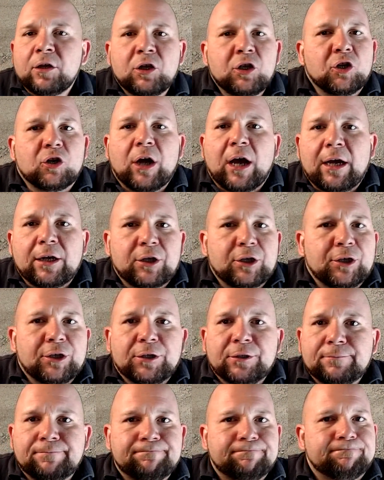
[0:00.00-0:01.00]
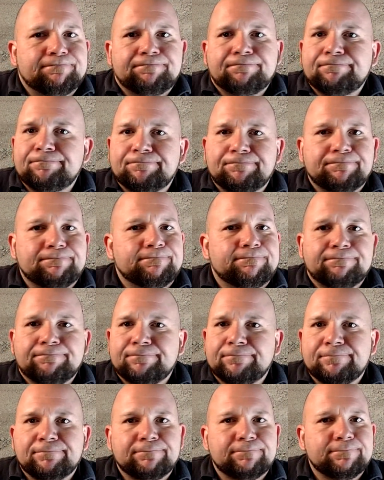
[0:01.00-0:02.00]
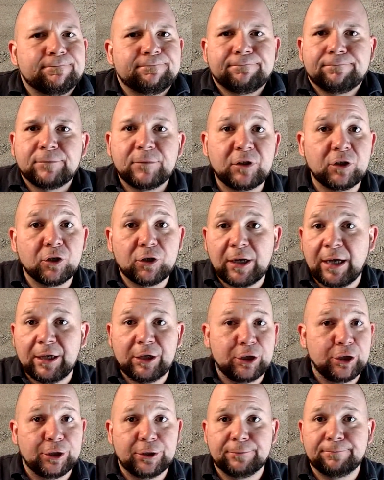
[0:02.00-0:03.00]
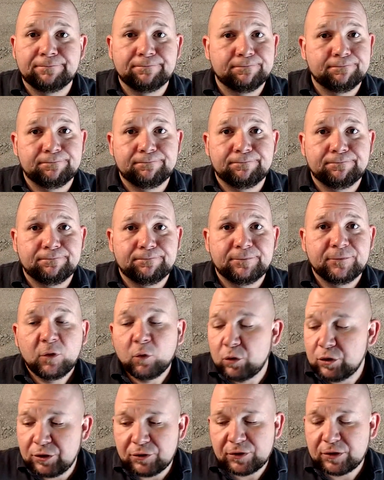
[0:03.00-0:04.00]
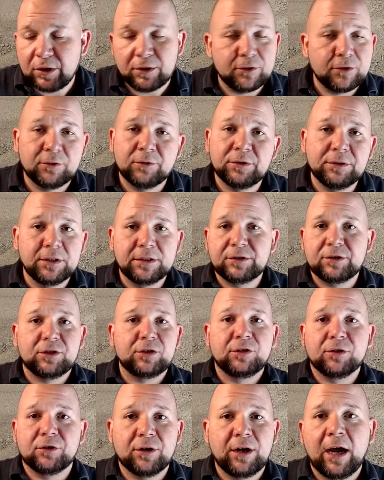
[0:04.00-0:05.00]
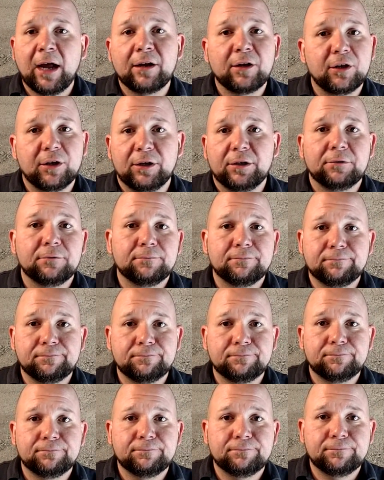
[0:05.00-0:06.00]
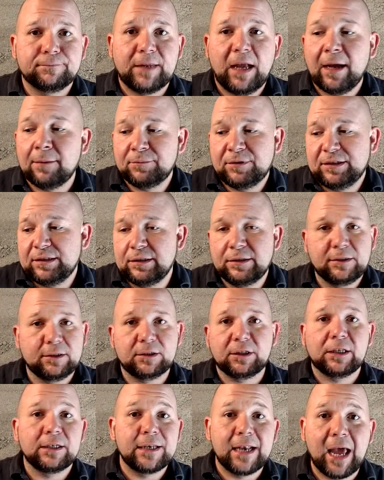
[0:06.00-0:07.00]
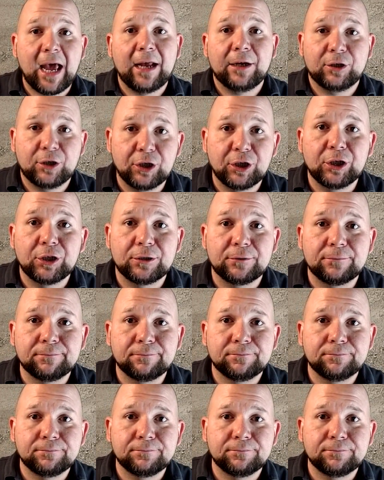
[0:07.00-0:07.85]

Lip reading: You're not good. You're not good. When you start doing this, you're not good. I'm still not good.